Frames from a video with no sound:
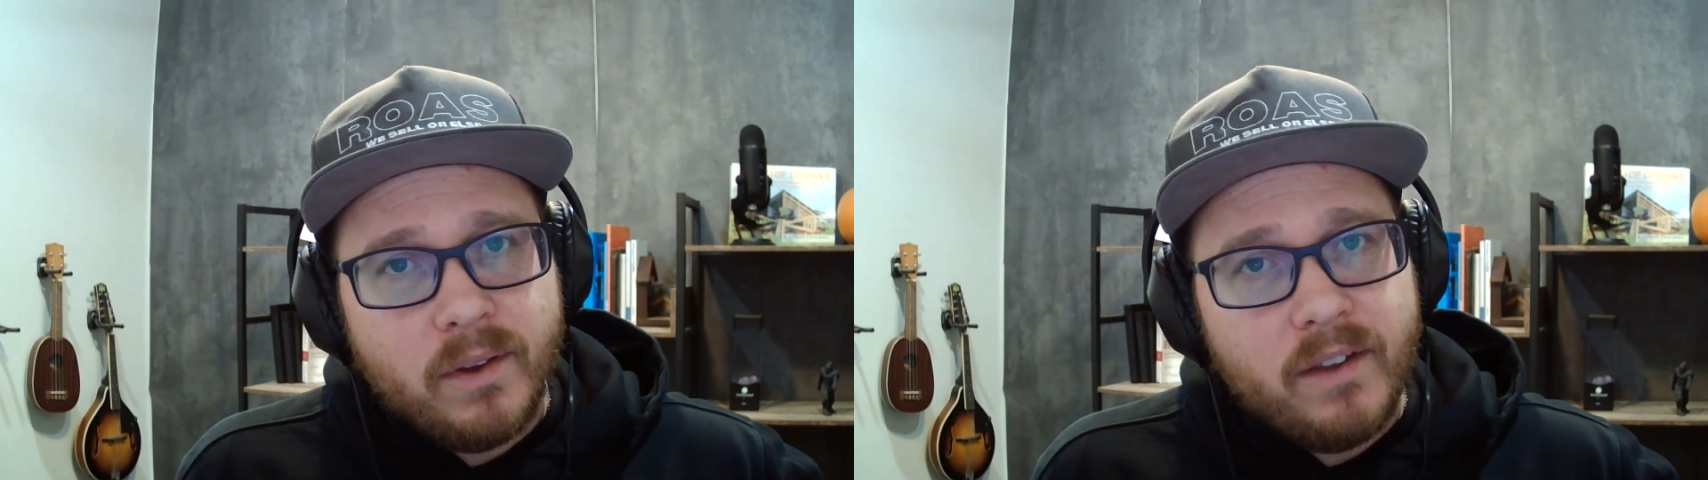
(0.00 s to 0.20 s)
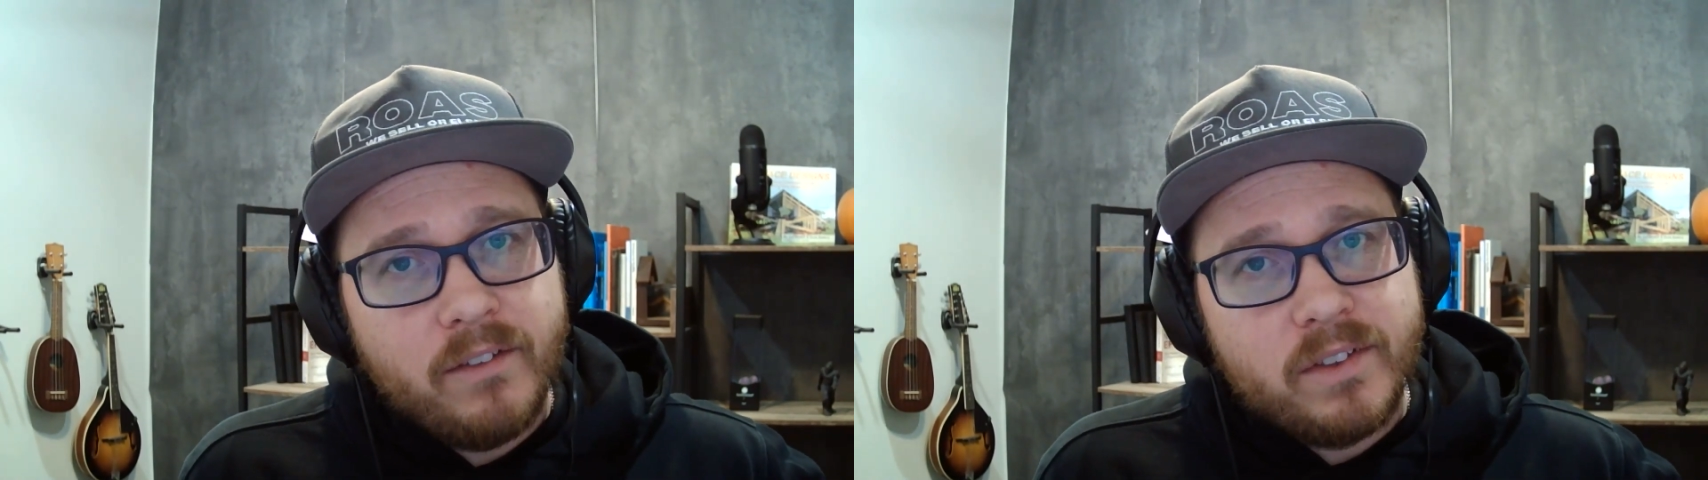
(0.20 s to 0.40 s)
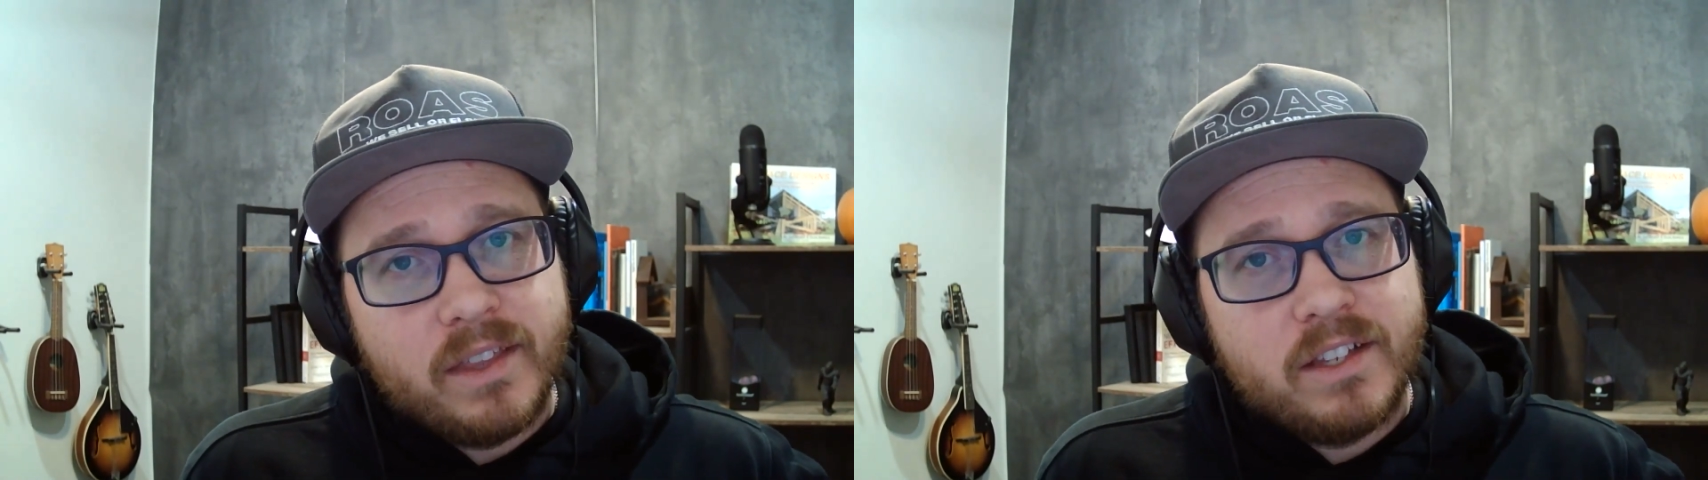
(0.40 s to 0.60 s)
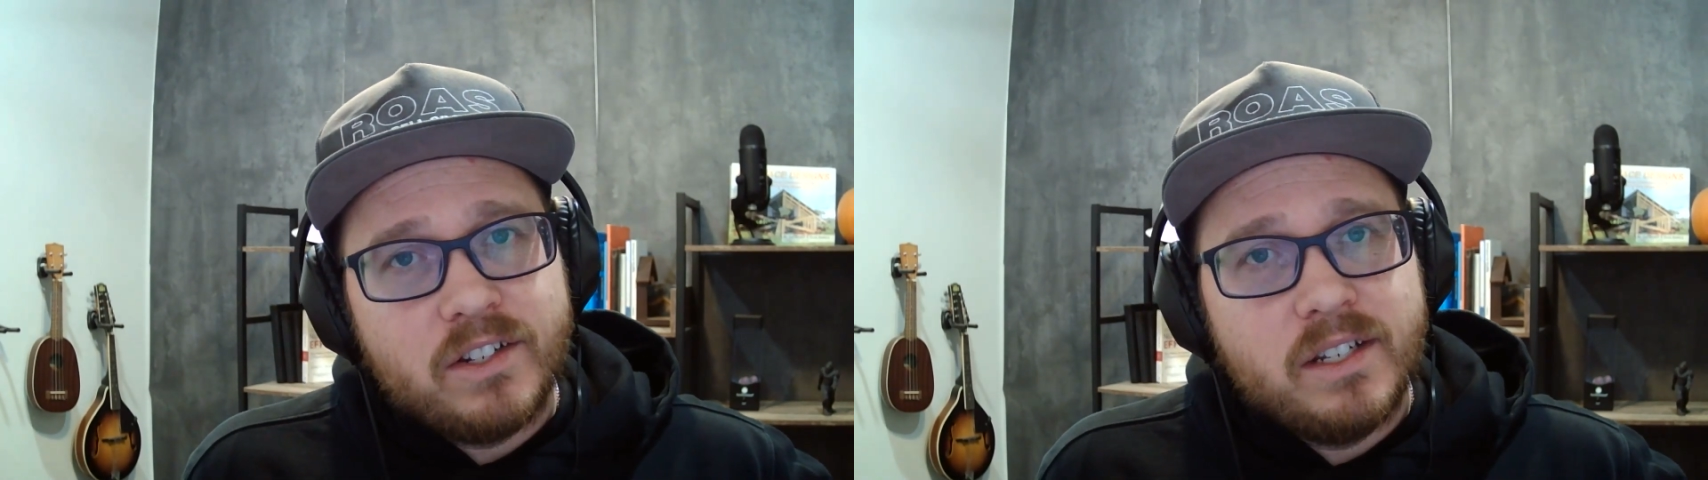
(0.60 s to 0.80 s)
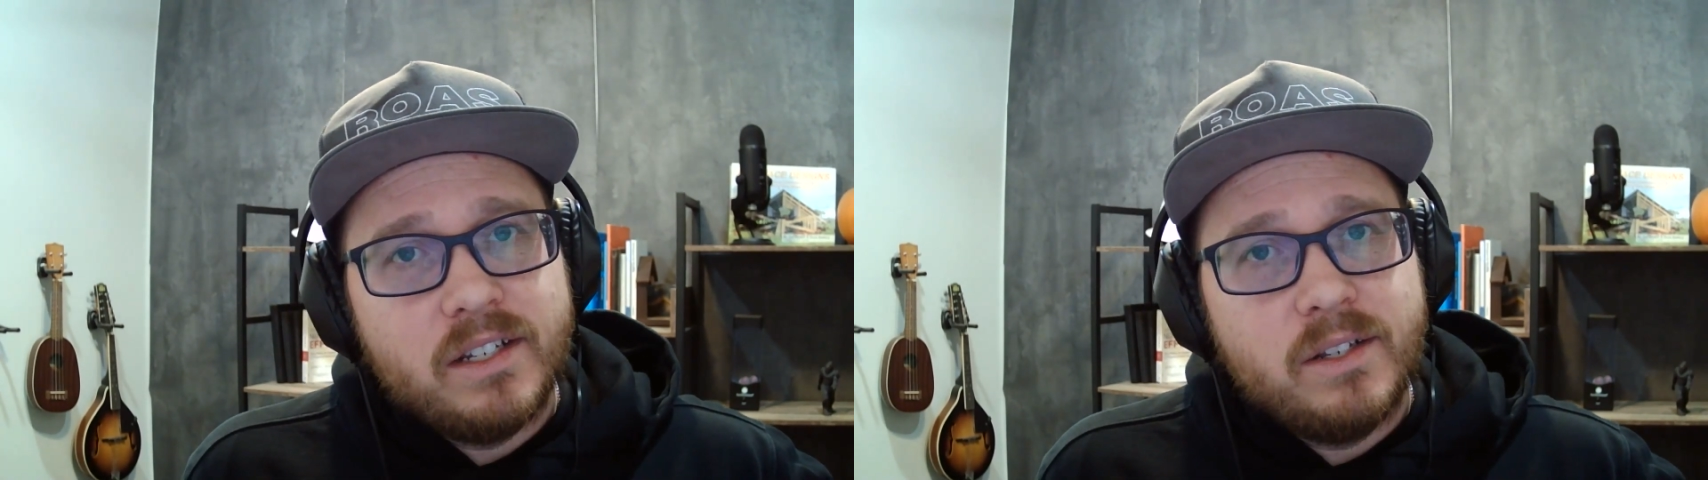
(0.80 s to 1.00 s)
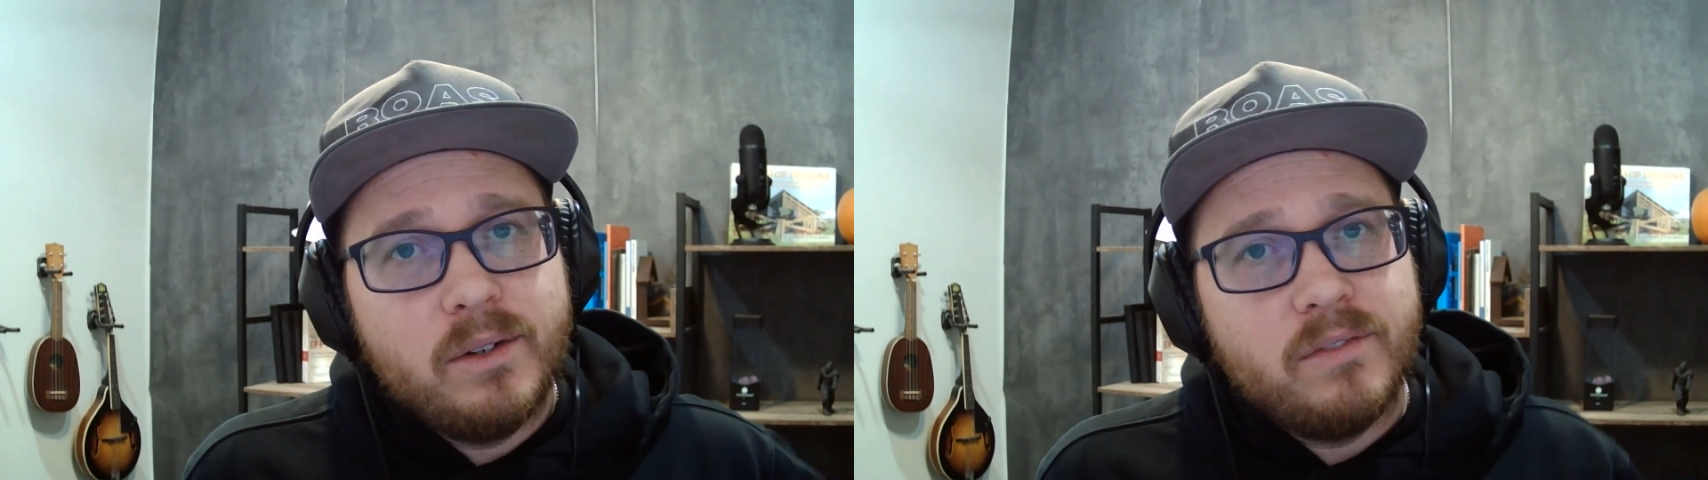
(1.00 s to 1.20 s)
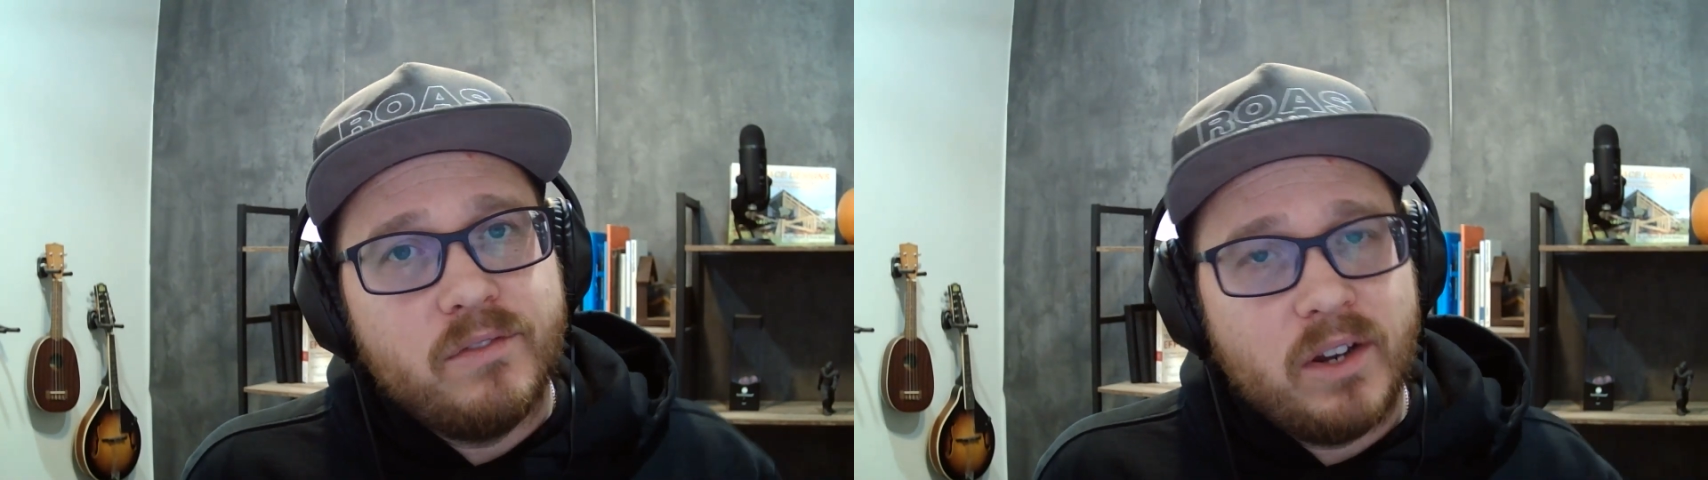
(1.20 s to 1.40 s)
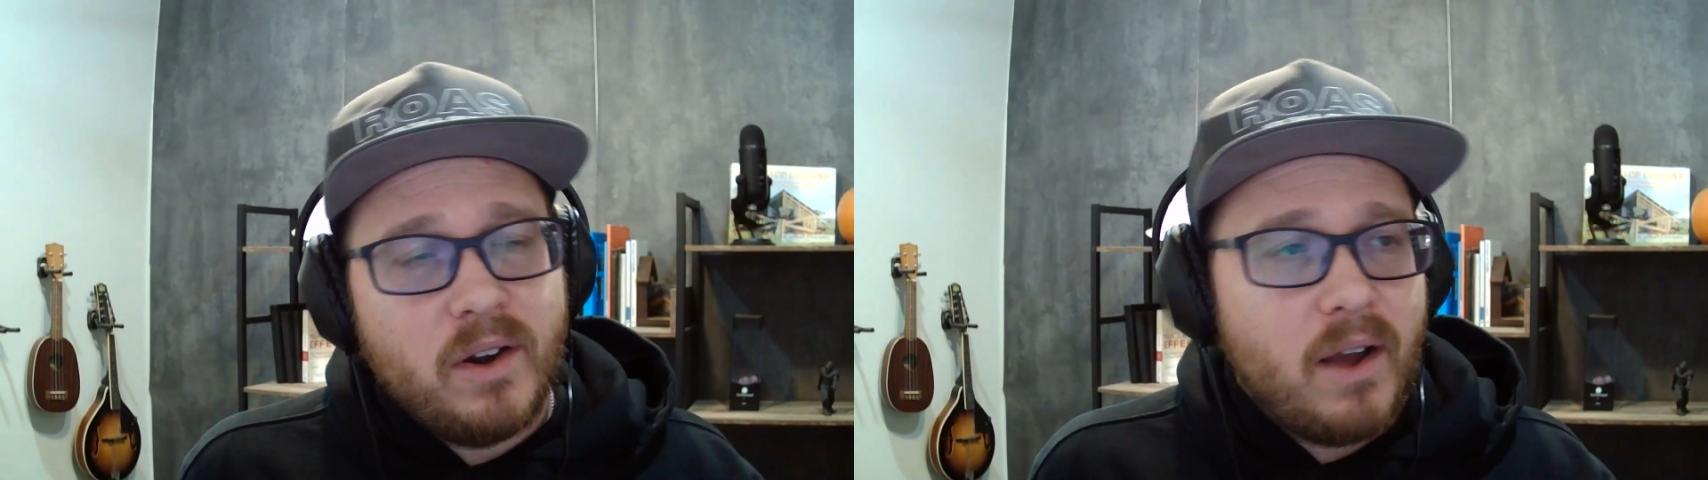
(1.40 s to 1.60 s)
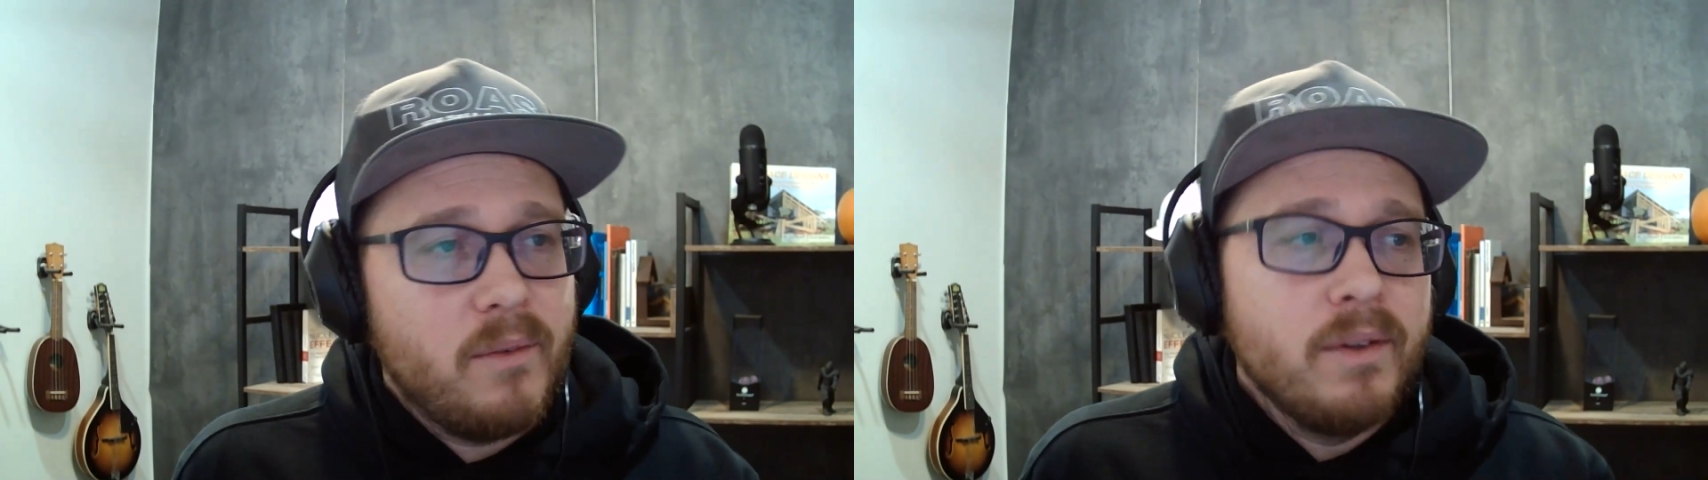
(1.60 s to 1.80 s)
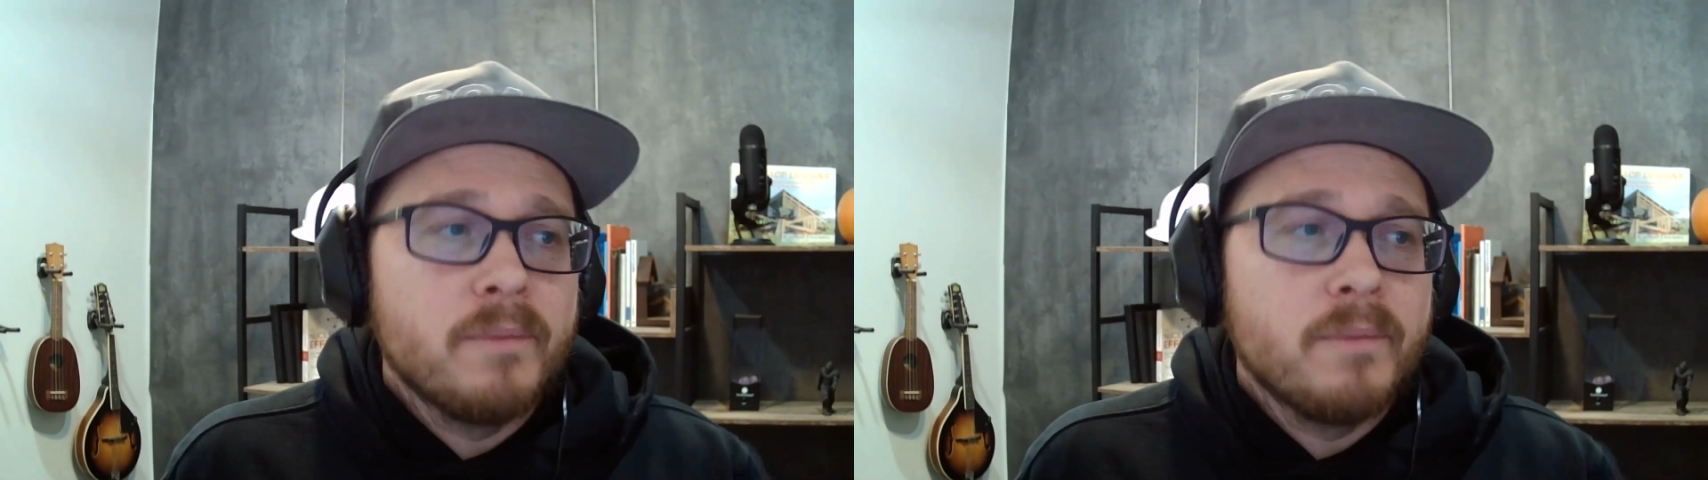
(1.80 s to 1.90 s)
everything that you need to do to figure out